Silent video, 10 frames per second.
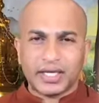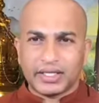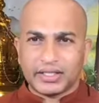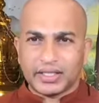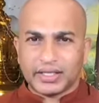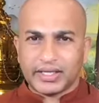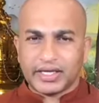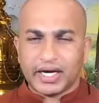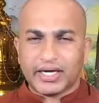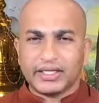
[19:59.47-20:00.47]
and
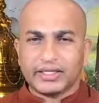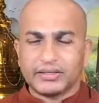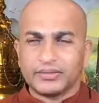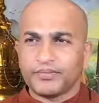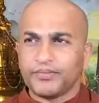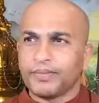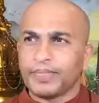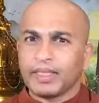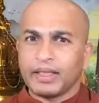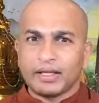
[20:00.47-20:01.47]
regarding
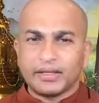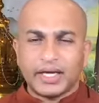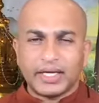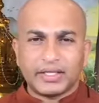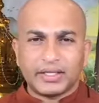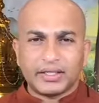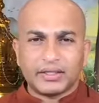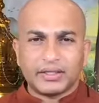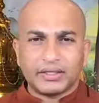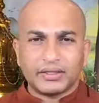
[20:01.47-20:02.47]
that
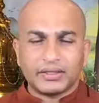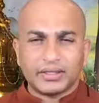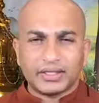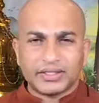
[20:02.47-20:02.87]
the